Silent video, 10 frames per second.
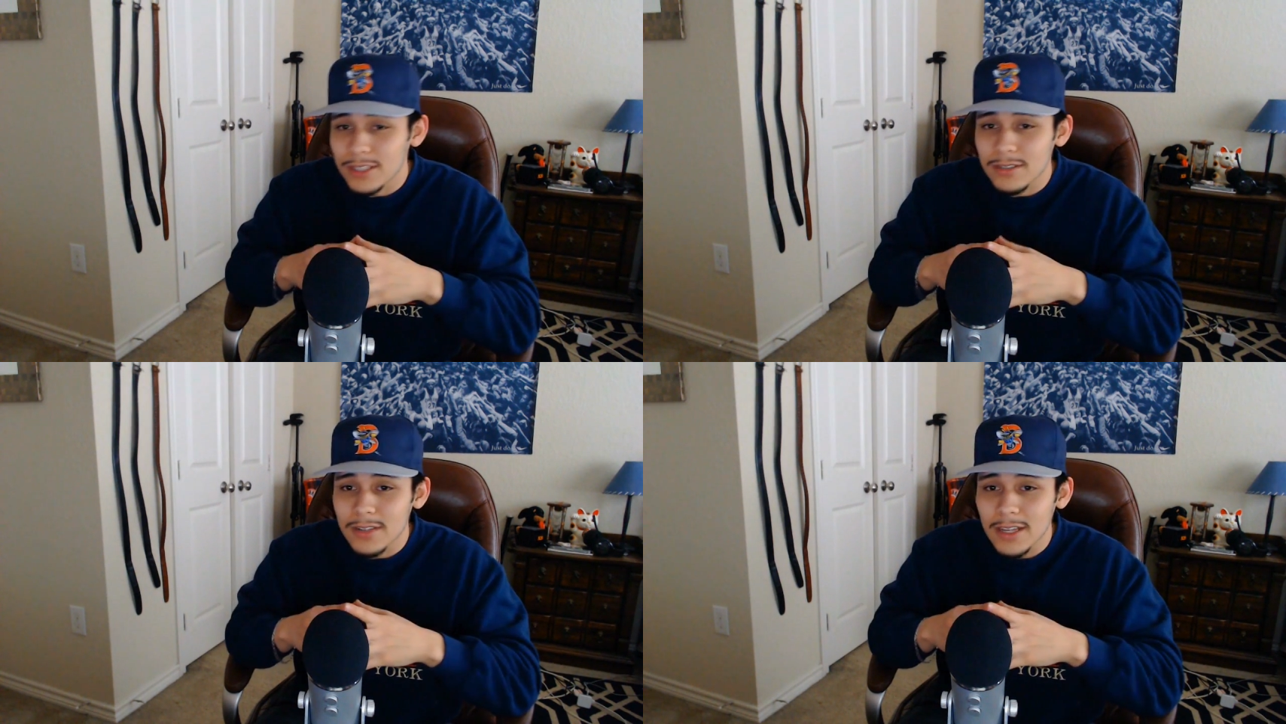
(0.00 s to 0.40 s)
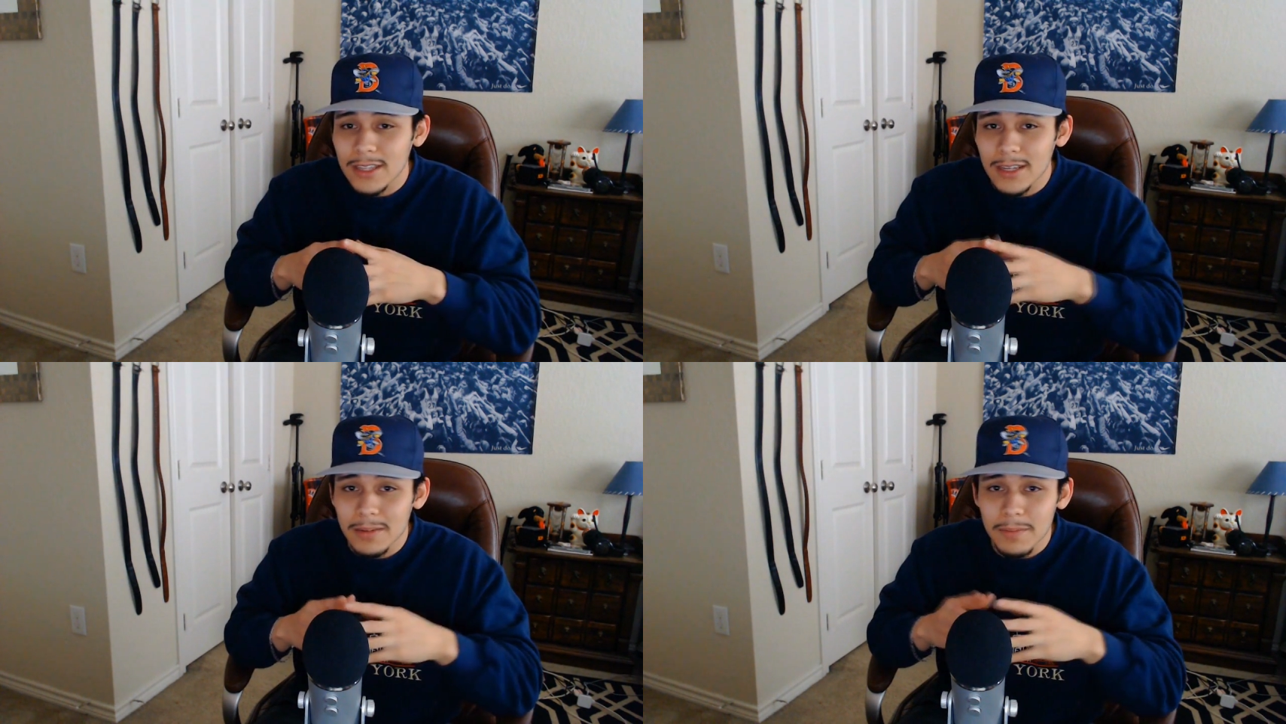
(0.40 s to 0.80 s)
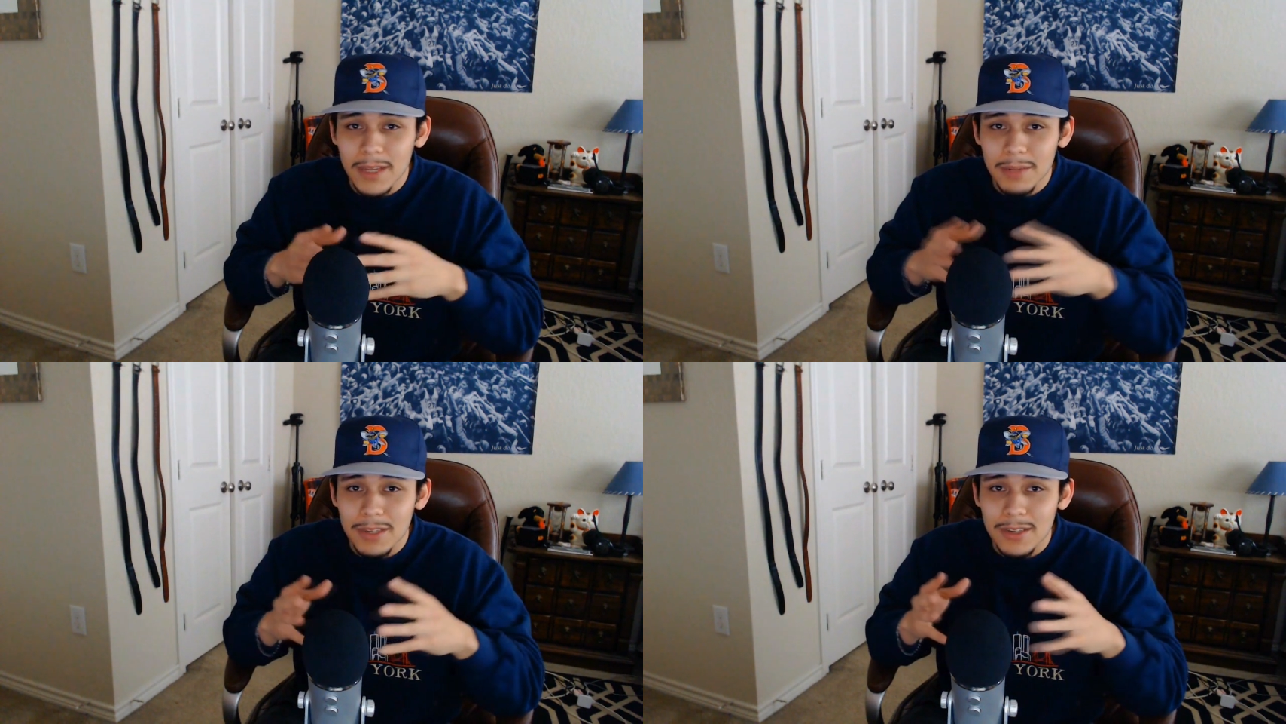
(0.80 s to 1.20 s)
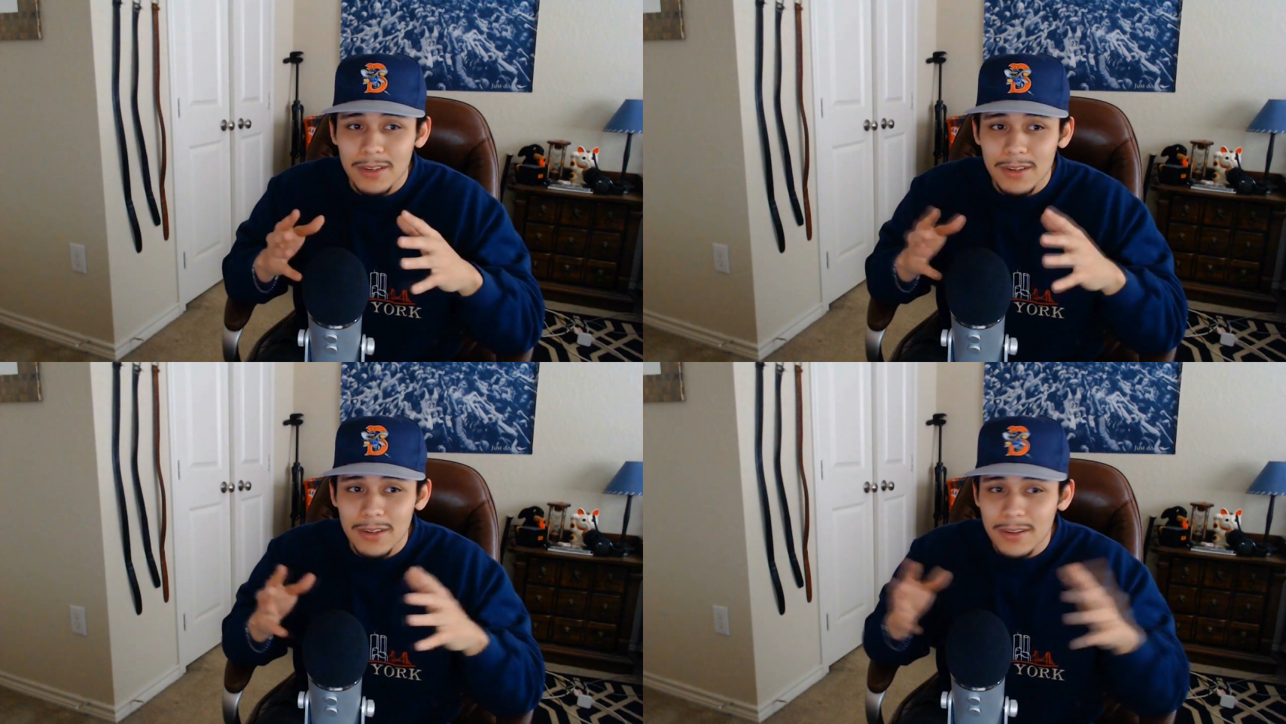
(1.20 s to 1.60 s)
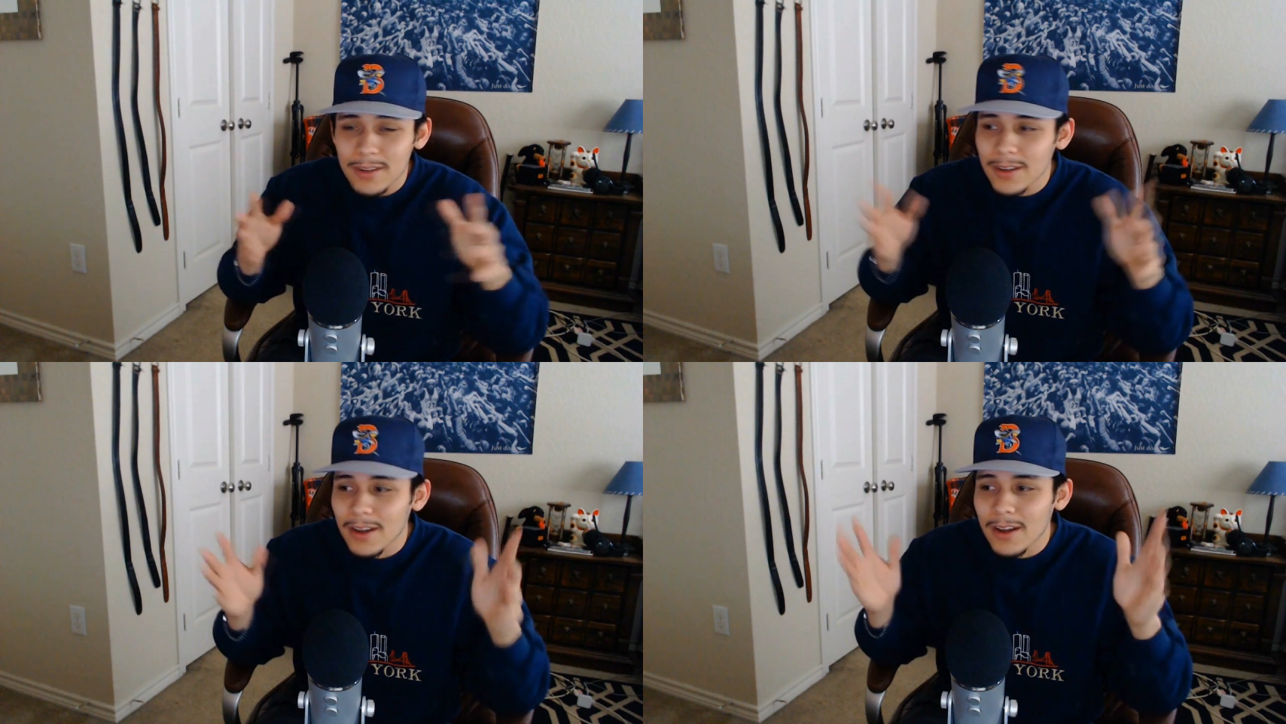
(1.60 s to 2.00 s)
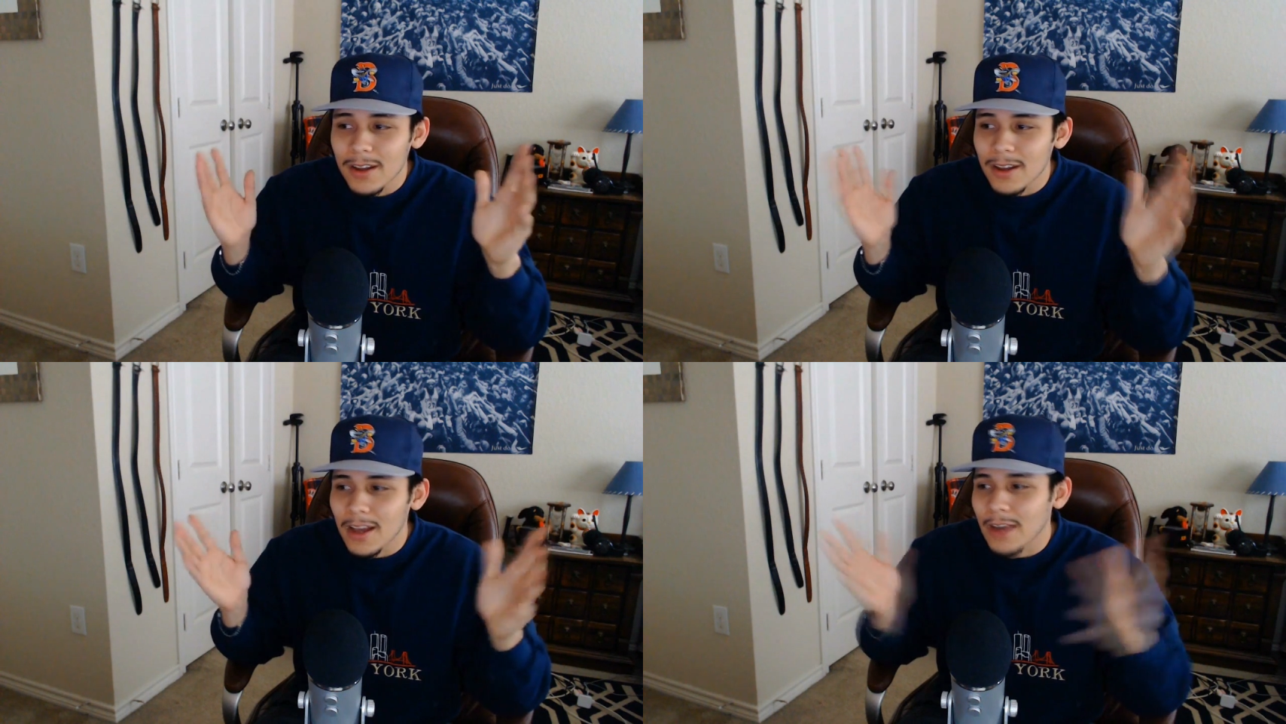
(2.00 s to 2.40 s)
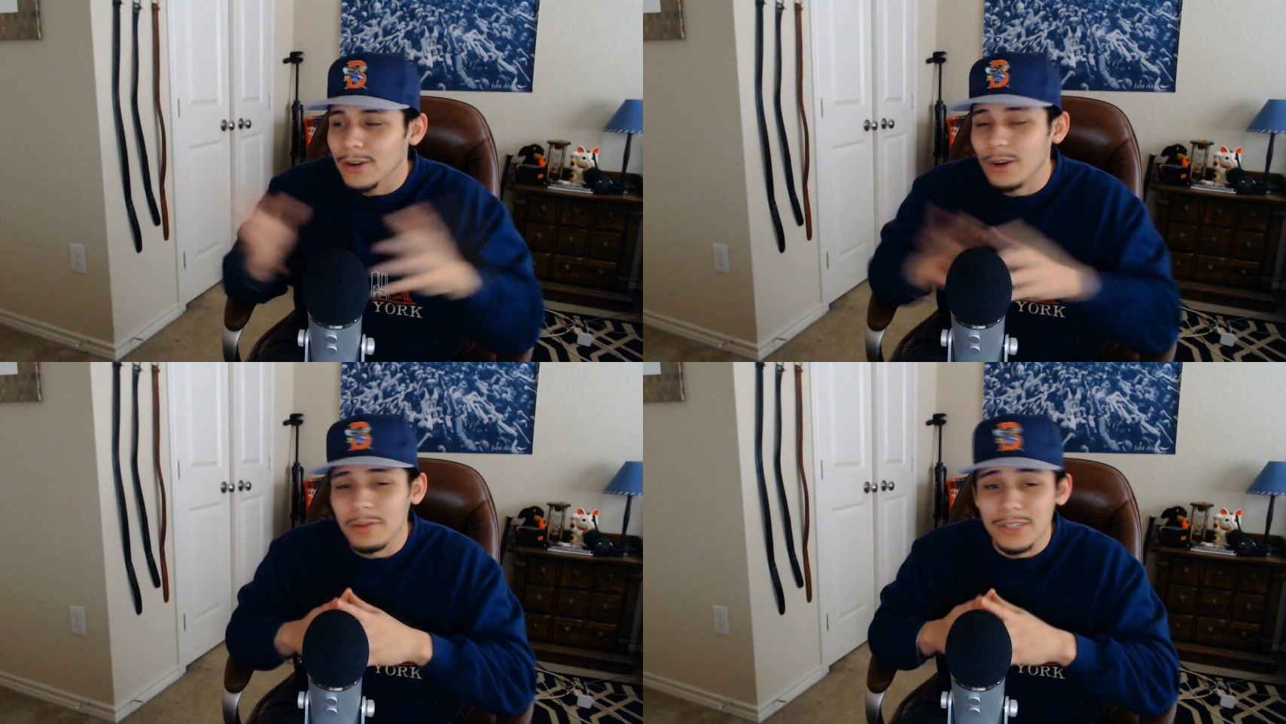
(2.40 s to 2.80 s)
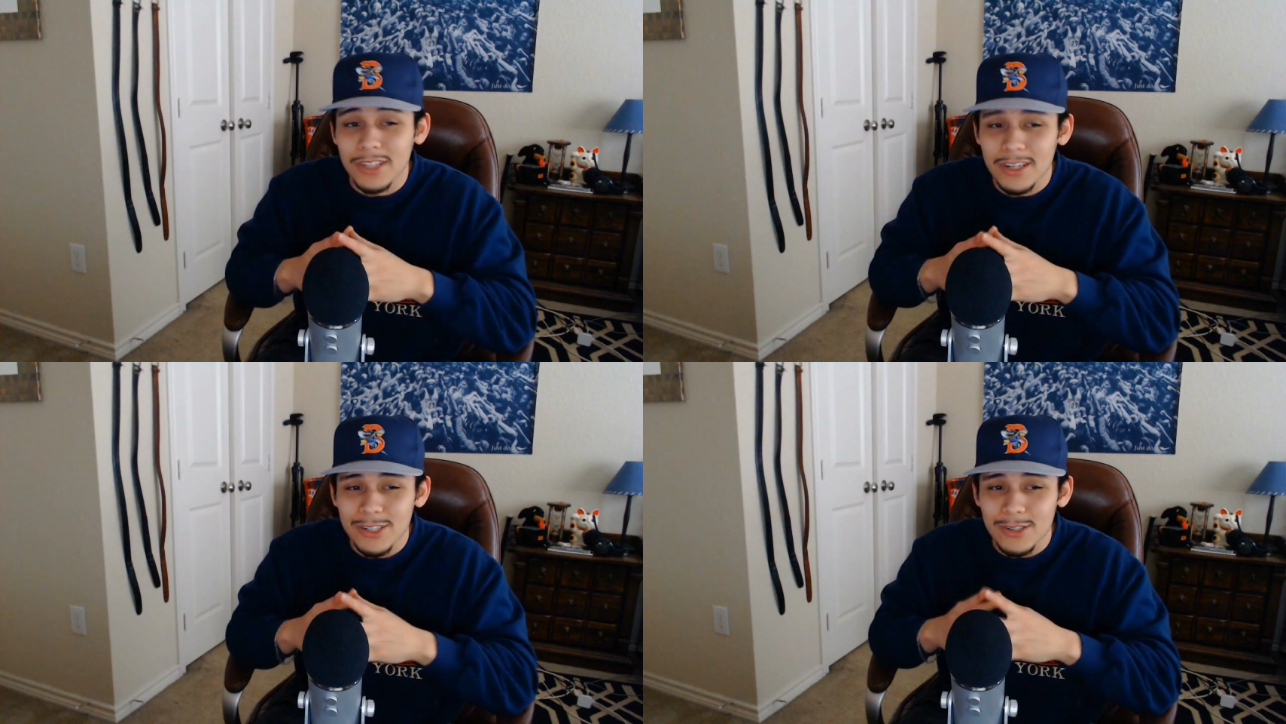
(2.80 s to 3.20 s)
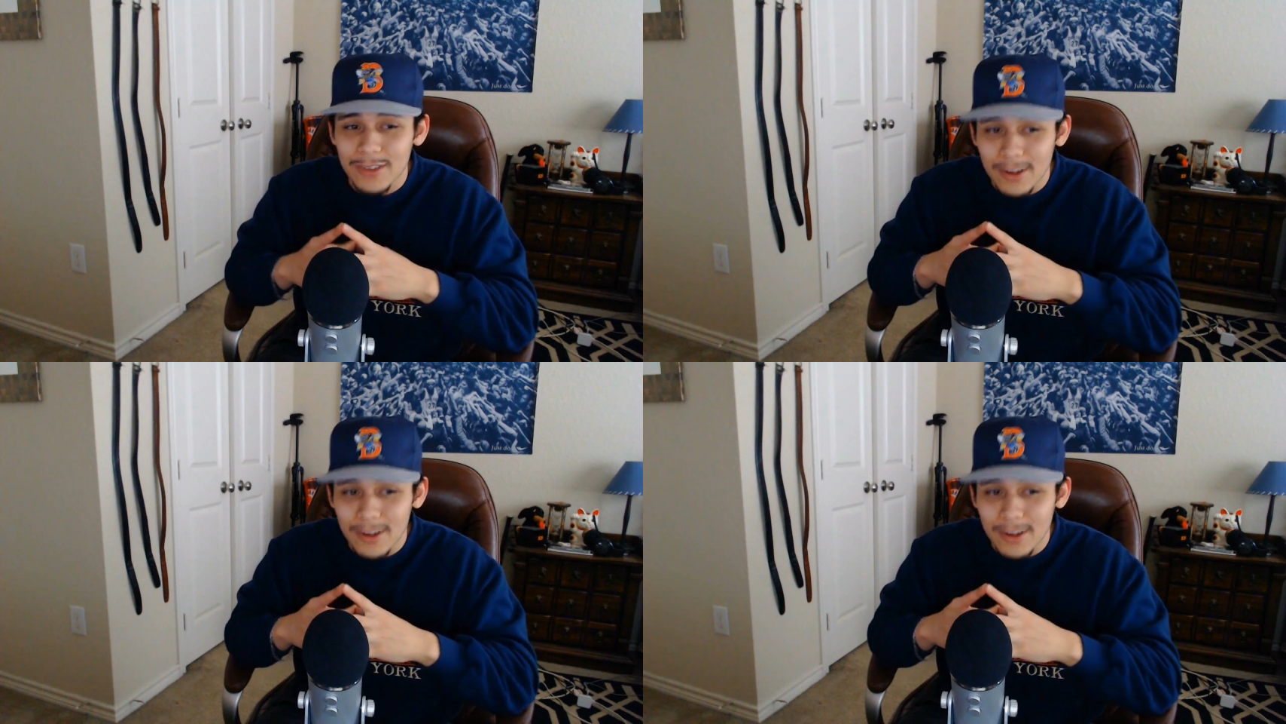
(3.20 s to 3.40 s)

and I think maybe I don't know, I'm just not sure.